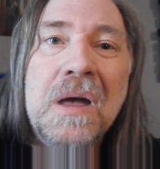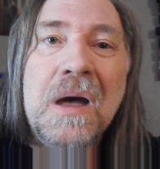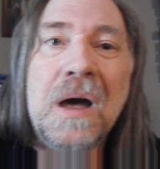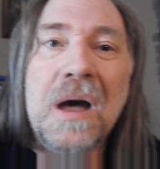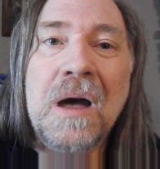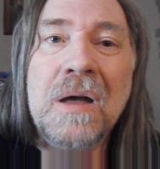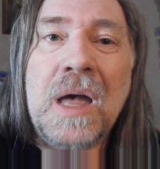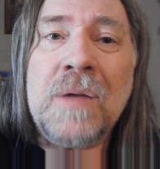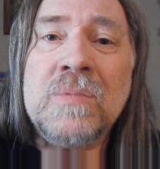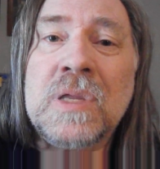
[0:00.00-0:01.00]
Uh,
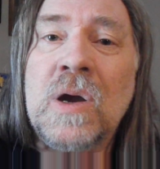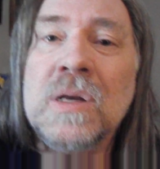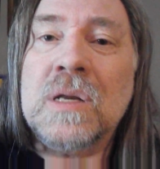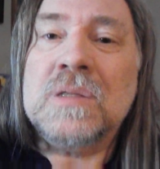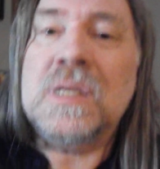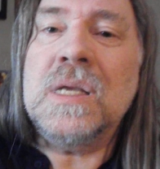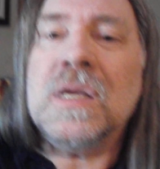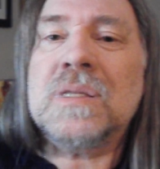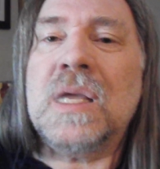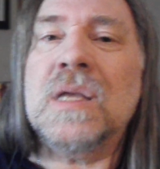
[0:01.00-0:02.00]
I'm telling you,
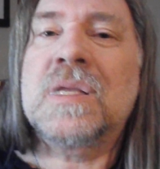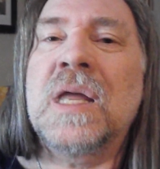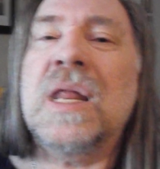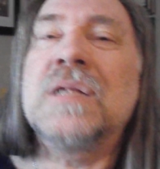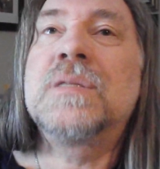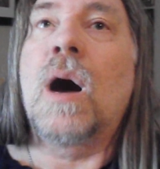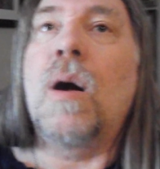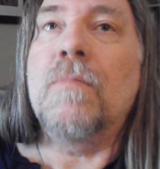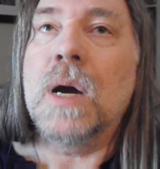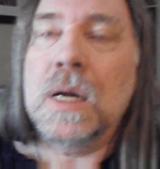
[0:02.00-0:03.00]
TSA is getting
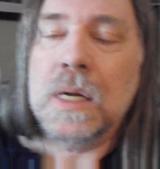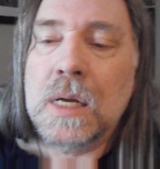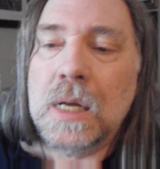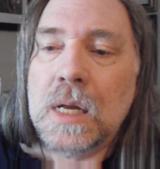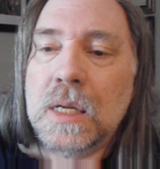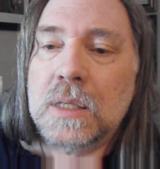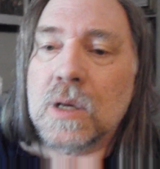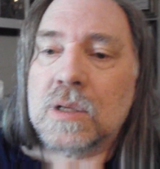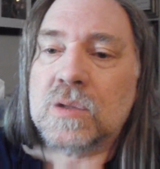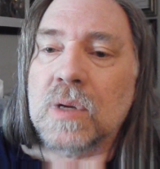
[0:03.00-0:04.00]
dumb. They're
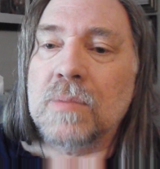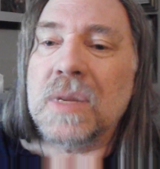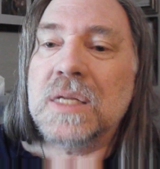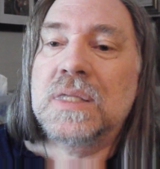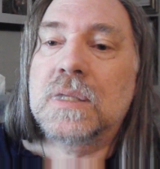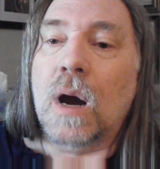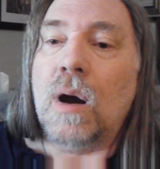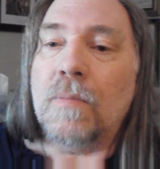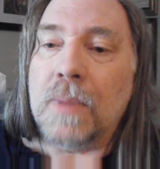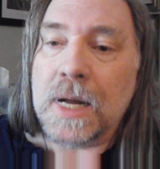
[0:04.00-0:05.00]
extremely
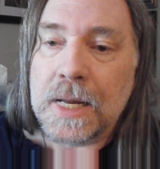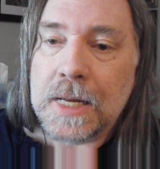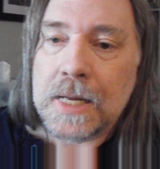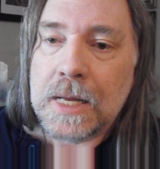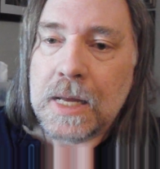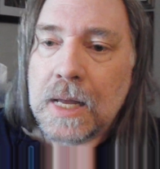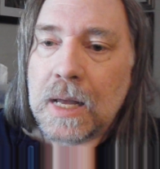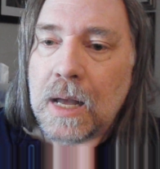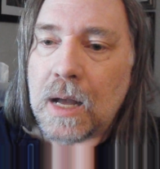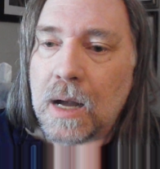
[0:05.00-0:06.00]
dumb.
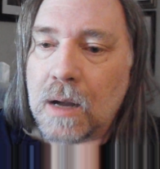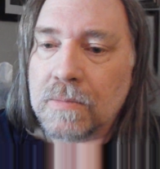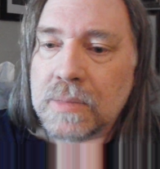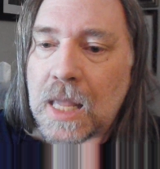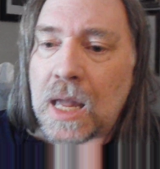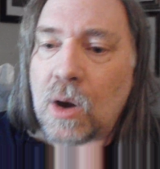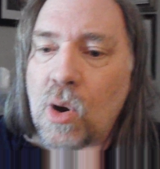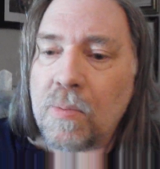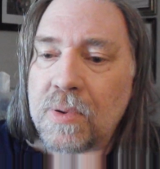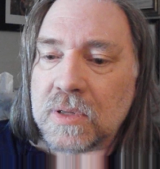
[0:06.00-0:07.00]
Um, I
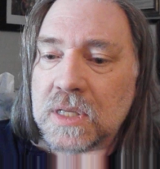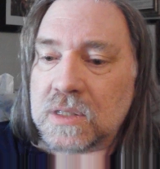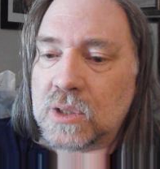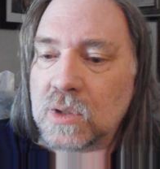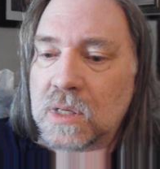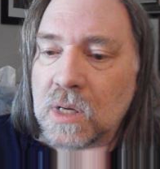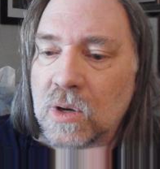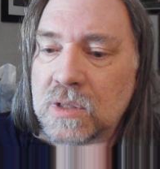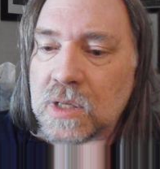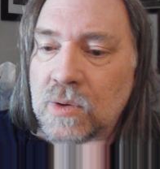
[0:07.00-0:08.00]
hope the two
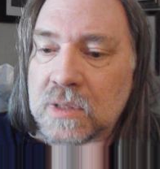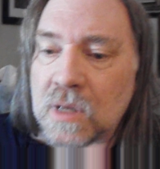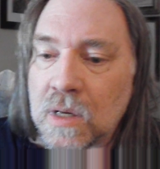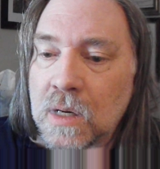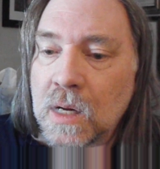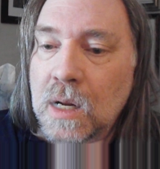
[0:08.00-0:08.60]
girls that was on,